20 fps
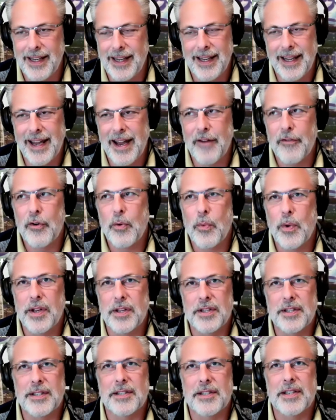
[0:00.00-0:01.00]

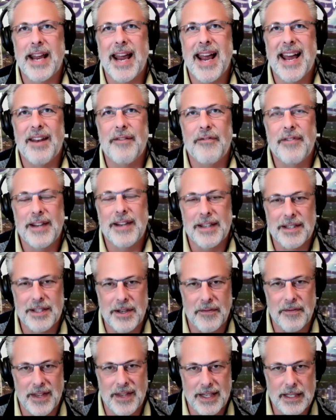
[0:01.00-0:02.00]
everyone's just envious
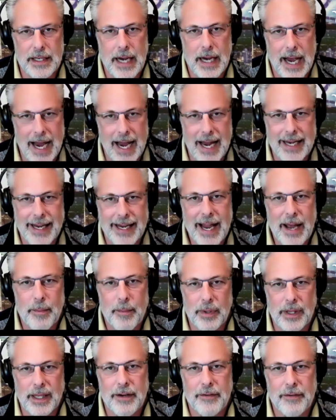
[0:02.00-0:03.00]
of this guy and can't
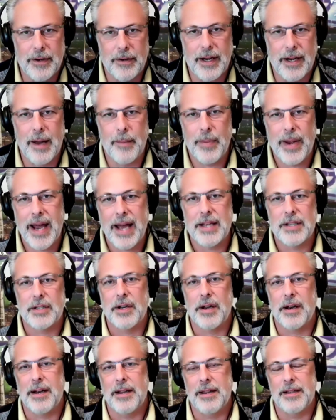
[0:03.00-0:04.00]
believe he got passed
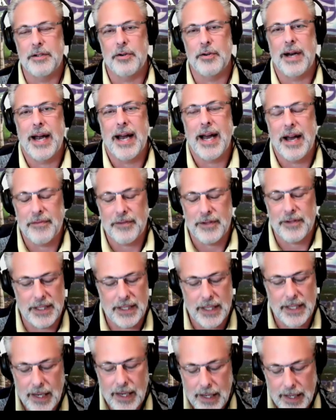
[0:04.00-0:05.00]
on in the draft.
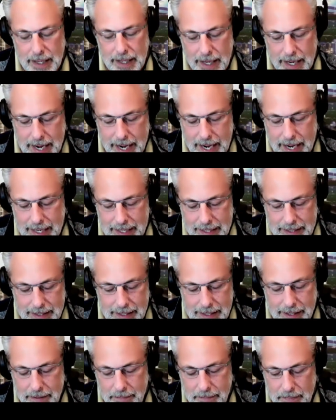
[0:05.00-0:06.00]
And
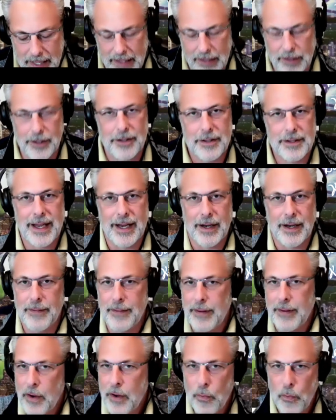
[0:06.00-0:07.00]
it looks like
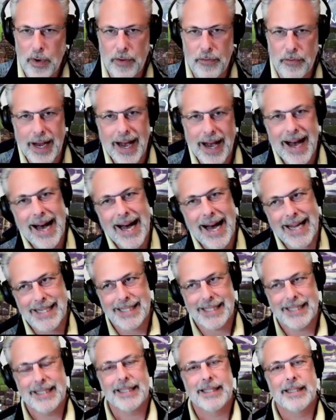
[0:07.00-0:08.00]
we've got
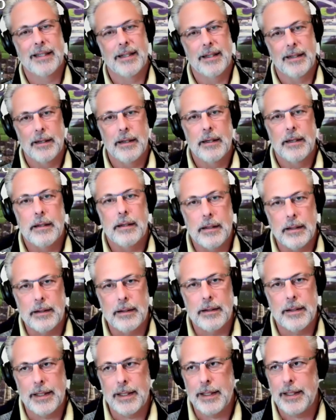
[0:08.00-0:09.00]

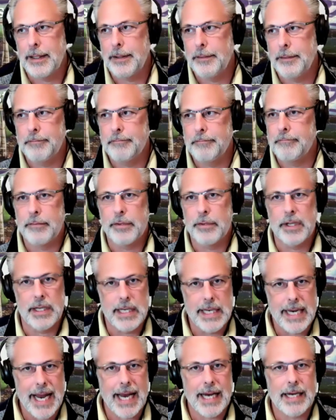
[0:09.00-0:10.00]
the
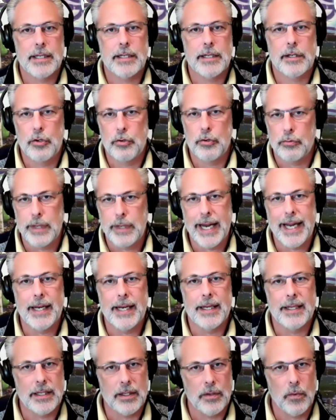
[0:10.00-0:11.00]
next
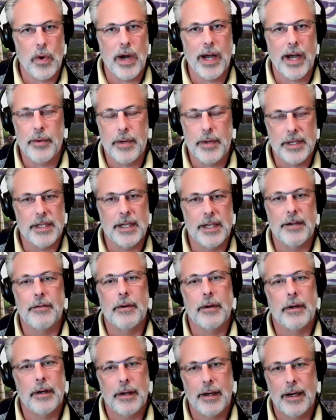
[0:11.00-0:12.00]
greatest wide
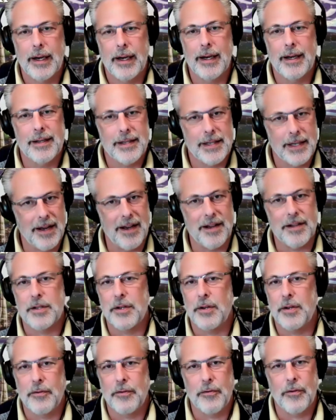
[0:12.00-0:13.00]
receiver in a Seahawks
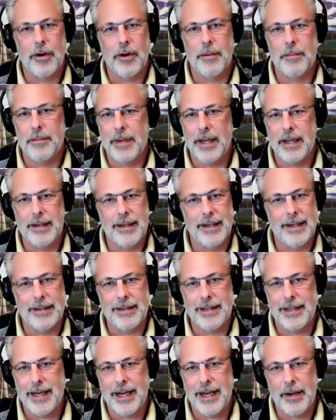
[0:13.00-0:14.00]
uniform in
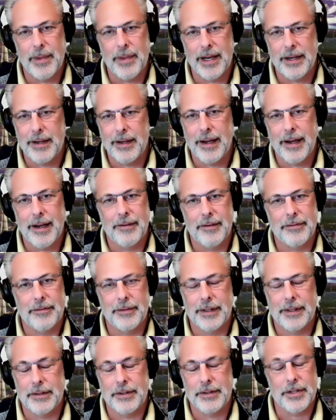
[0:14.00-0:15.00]
DK Metcalf. It's